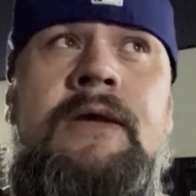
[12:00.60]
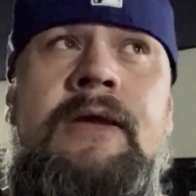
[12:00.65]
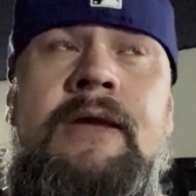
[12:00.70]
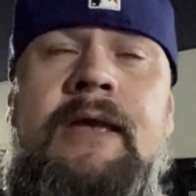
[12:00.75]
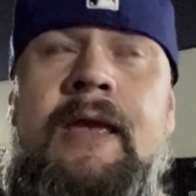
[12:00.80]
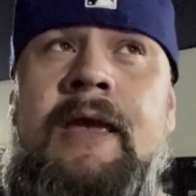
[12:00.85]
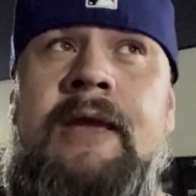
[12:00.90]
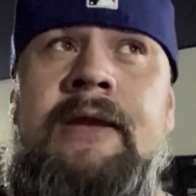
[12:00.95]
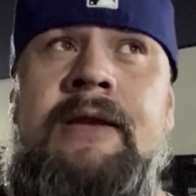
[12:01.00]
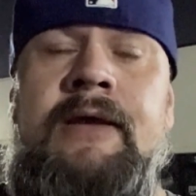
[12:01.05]

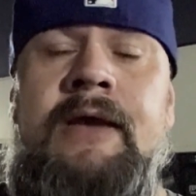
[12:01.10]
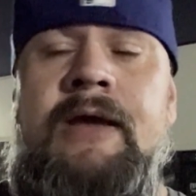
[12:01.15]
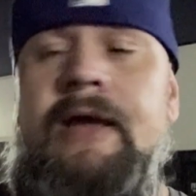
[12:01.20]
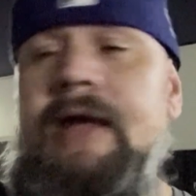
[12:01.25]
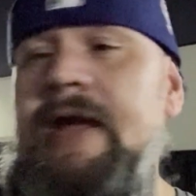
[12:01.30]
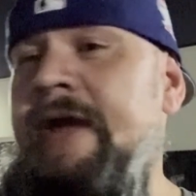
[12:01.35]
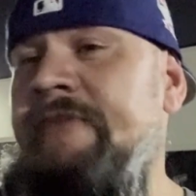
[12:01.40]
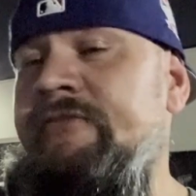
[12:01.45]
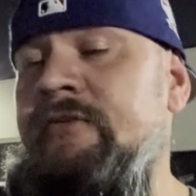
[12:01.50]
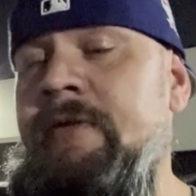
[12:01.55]
And
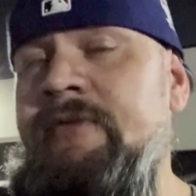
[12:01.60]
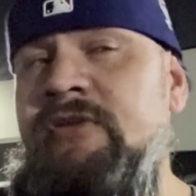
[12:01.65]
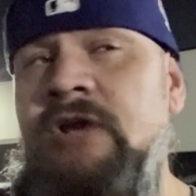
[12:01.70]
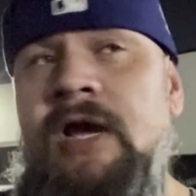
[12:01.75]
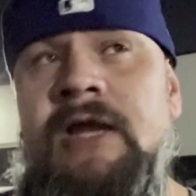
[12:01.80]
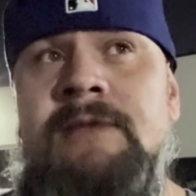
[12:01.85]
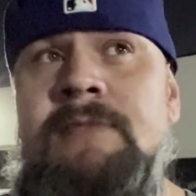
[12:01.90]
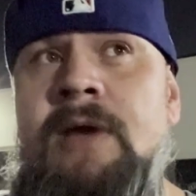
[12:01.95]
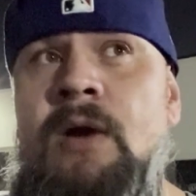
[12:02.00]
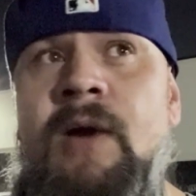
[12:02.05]
after
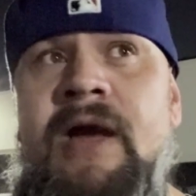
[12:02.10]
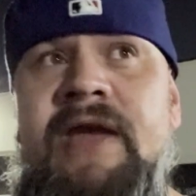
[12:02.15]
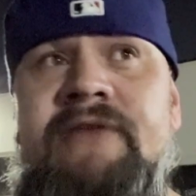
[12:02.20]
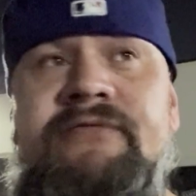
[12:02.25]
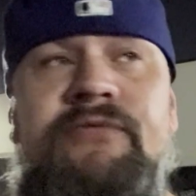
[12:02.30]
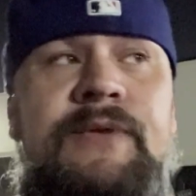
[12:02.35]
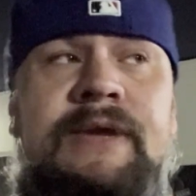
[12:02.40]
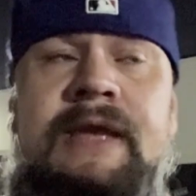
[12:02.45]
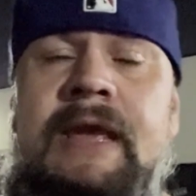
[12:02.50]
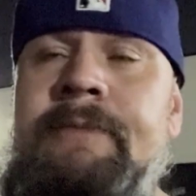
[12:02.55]
talking to my
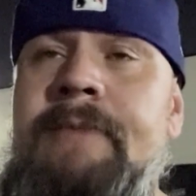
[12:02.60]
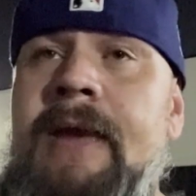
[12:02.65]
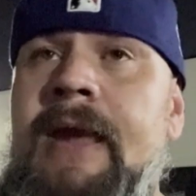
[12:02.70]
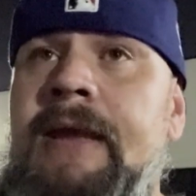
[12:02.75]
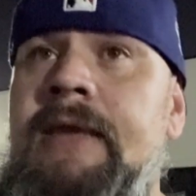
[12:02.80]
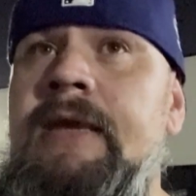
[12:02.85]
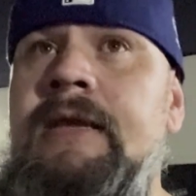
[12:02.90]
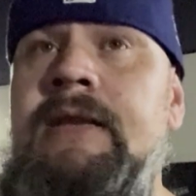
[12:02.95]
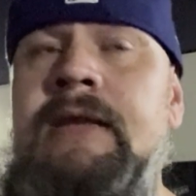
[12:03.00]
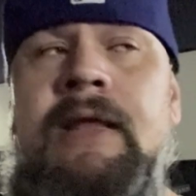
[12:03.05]
wife, we came
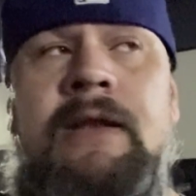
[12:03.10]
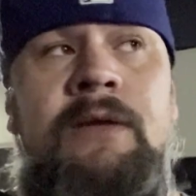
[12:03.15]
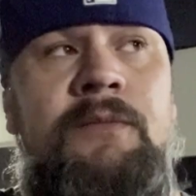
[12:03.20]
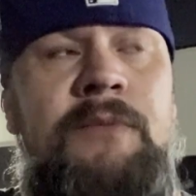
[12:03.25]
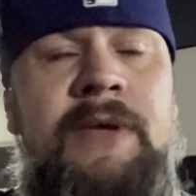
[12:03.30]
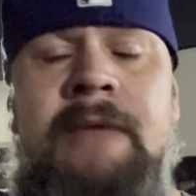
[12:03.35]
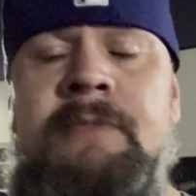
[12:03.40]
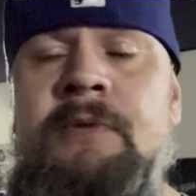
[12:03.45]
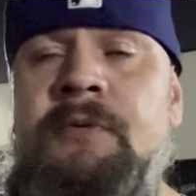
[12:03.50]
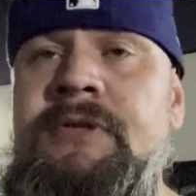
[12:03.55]
back in and we
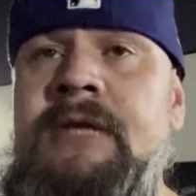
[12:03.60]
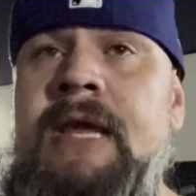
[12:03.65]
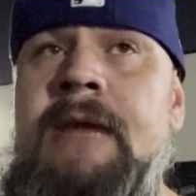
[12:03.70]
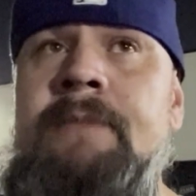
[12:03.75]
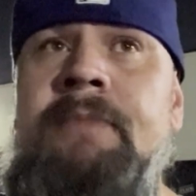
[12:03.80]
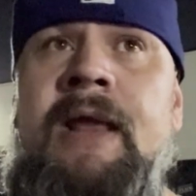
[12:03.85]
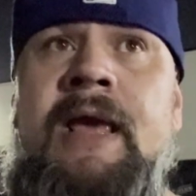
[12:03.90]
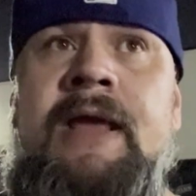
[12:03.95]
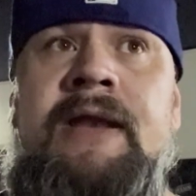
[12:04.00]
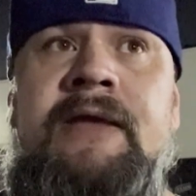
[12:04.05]
came up with the game
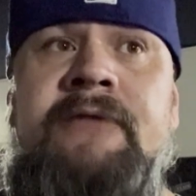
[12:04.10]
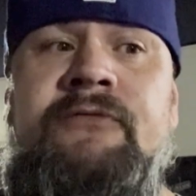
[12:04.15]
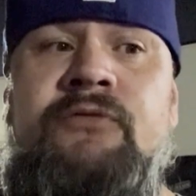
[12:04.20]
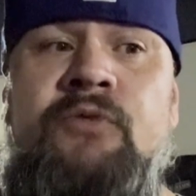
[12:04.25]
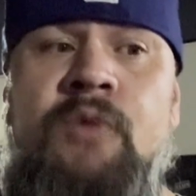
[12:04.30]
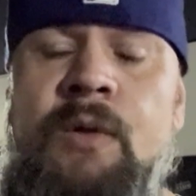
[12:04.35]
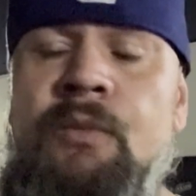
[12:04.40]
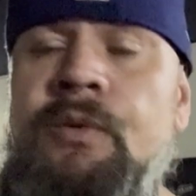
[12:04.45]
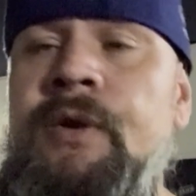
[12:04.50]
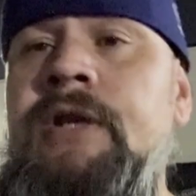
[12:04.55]
plan of
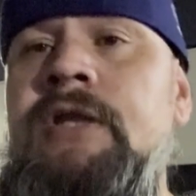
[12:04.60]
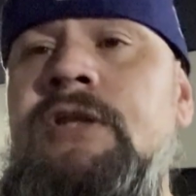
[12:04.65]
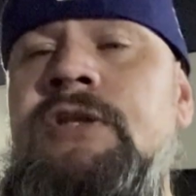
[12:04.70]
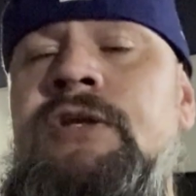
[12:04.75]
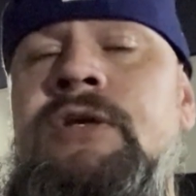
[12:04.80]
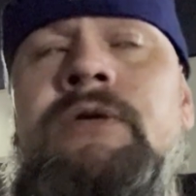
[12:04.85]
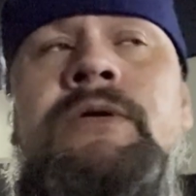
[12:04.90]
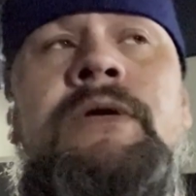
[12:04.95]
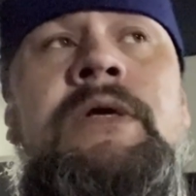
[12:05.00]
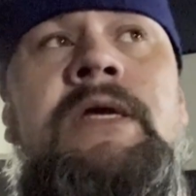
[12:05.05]
what we're going to
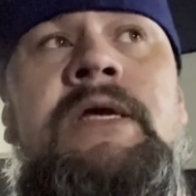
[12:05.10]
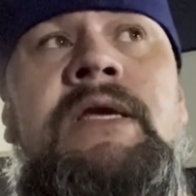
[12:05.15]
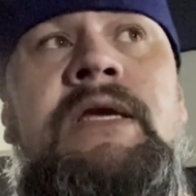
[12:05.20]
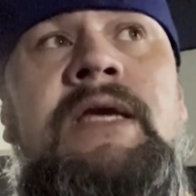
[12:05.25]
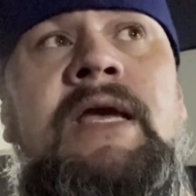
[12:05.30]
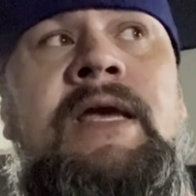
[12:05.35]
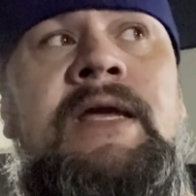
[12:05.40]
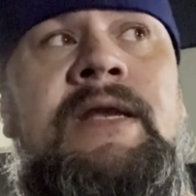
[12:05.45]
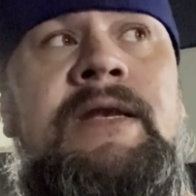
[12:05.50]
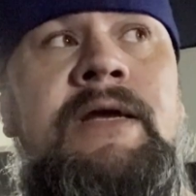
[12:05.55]
do
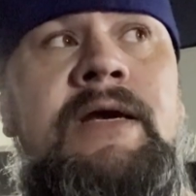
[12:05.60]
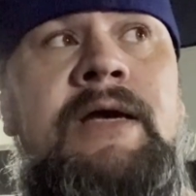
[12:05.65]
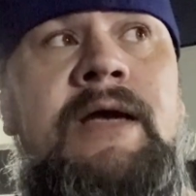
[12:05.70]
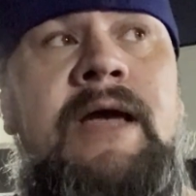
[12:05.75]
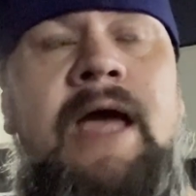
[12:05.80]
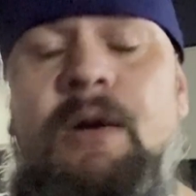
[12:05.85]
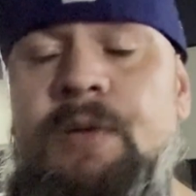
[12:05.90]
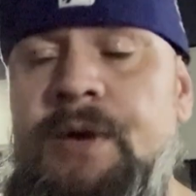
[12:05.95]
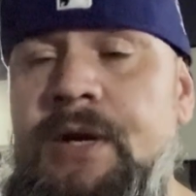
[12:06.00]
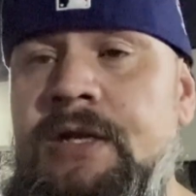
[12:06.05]
and
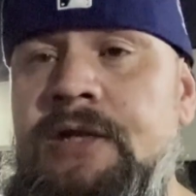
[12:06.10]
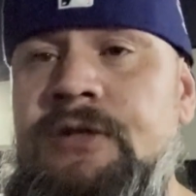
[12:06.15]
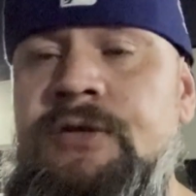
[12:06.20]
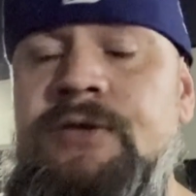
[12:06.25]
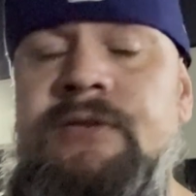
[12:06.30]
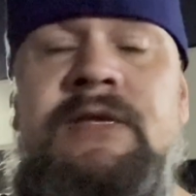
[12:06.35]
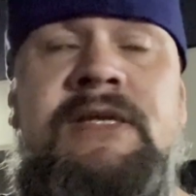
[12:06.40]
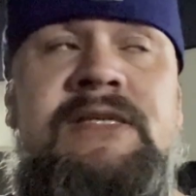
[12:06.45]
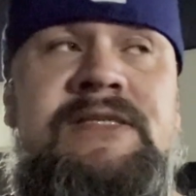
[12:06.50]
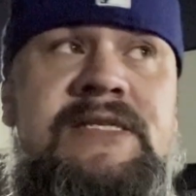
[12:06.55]
how we're going to do
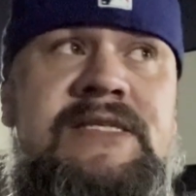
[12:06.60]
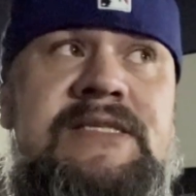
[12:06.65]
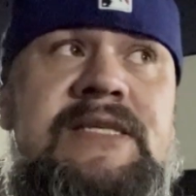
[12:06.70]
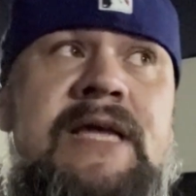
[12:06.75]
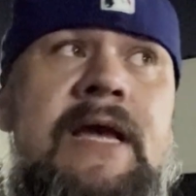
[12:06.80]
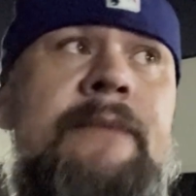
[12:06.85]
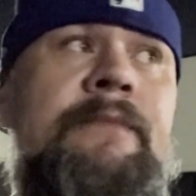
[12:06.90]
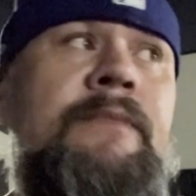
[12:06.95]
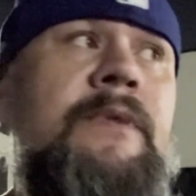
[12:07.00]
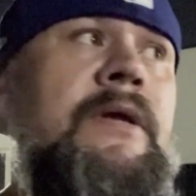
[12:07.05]
things this
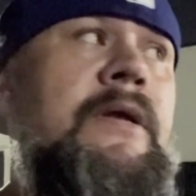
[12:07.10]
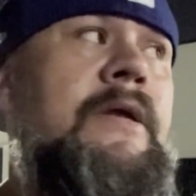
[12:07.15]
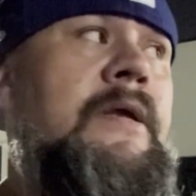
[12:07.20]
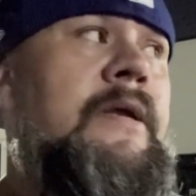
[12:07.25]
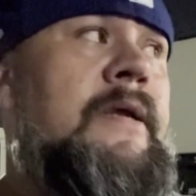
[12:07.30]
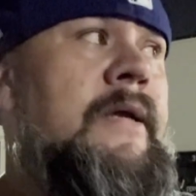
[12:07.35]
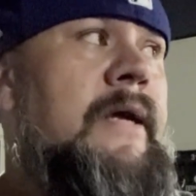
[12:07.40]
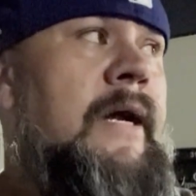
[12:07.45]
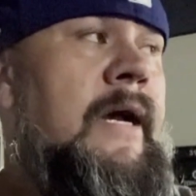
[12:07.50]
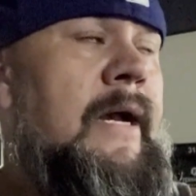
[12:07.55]
time.
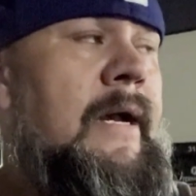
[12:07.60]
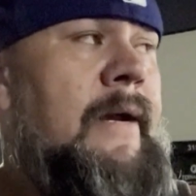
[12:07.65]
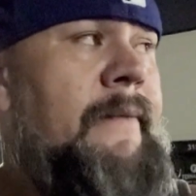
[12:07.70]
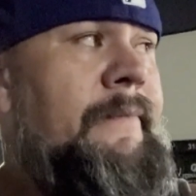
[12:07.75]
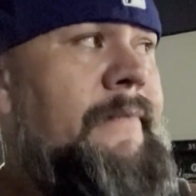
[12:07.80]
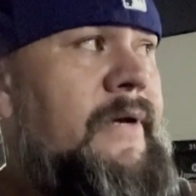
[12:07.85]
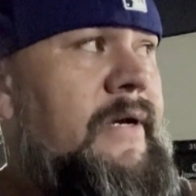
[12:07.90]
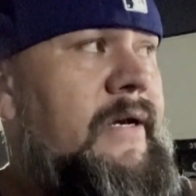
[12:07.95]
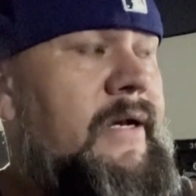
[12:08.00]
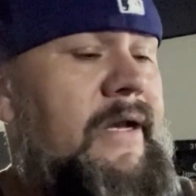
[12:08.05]

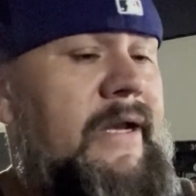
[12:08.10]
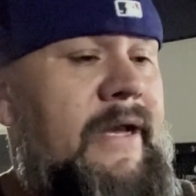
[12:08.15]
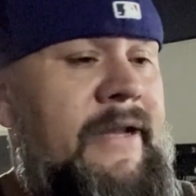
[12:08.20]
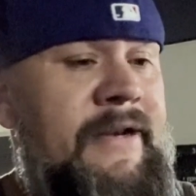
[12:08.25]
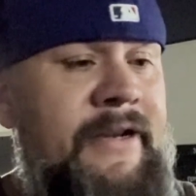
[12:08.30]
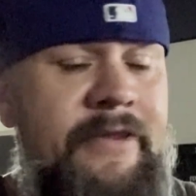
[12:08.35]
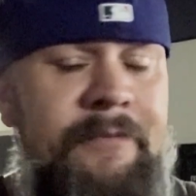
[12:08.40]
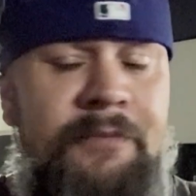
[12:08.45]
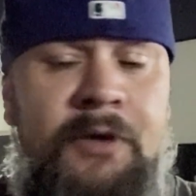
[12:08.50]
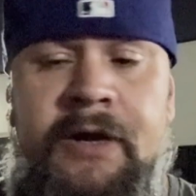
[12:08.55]

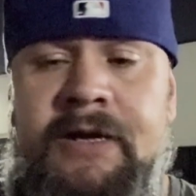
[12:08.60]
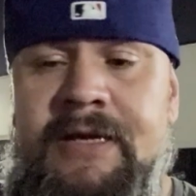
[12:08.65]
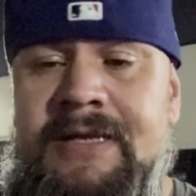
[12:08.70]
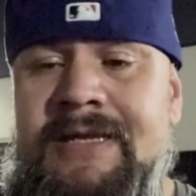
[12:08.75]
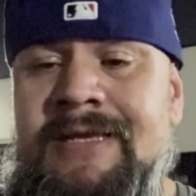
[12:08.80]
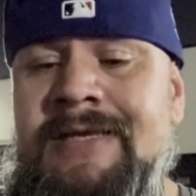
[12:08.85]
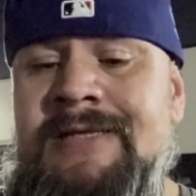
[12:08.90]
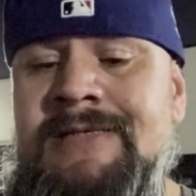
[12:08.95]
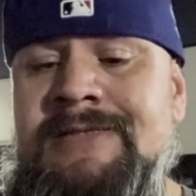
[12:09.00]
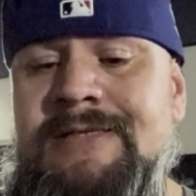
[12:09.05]
Another part
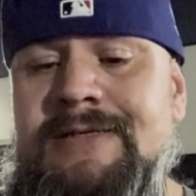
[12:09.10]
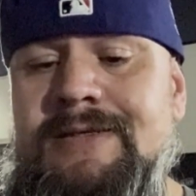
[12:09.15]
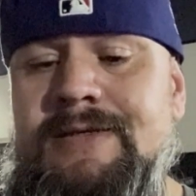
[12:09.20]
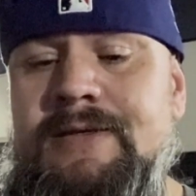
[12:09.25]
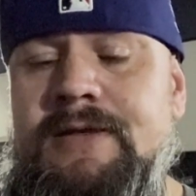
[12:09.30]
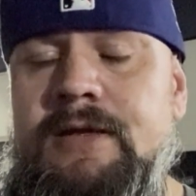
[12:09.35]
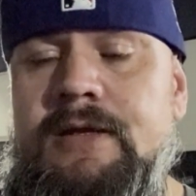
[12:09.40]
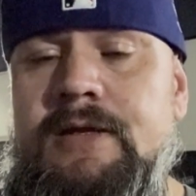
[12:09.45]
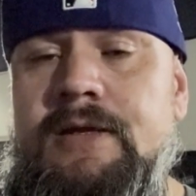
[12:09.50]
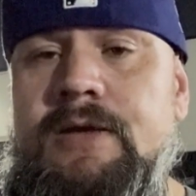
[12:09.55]

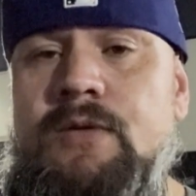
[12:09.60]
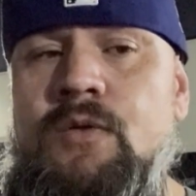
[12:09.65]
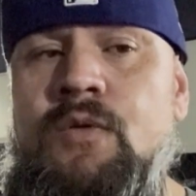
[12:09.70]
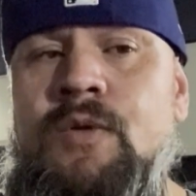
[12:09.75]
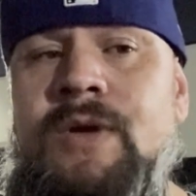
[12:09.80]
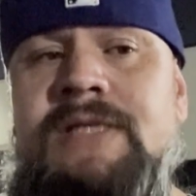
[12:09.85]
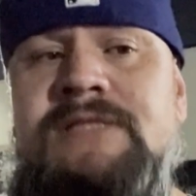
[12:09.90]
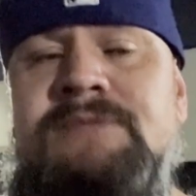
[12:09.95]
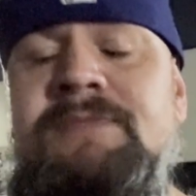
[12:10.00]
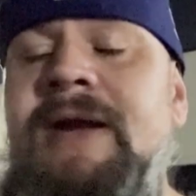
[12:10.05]

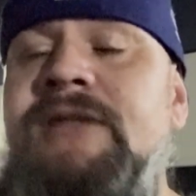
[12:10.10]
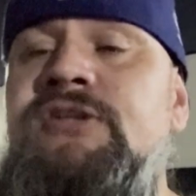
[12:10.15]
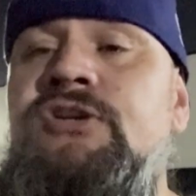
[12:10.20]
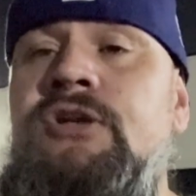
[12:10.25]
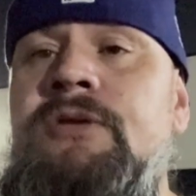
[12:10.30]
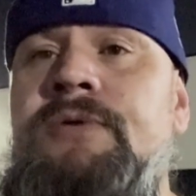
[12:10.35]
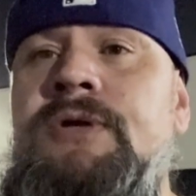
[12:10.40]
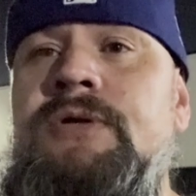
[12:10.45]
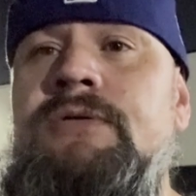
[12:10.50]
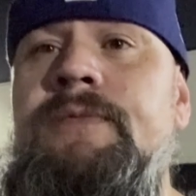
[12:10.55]
was my
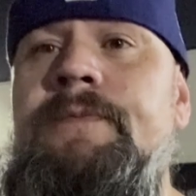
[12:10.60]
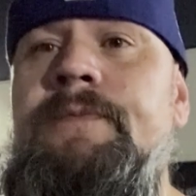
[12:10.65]
turbo.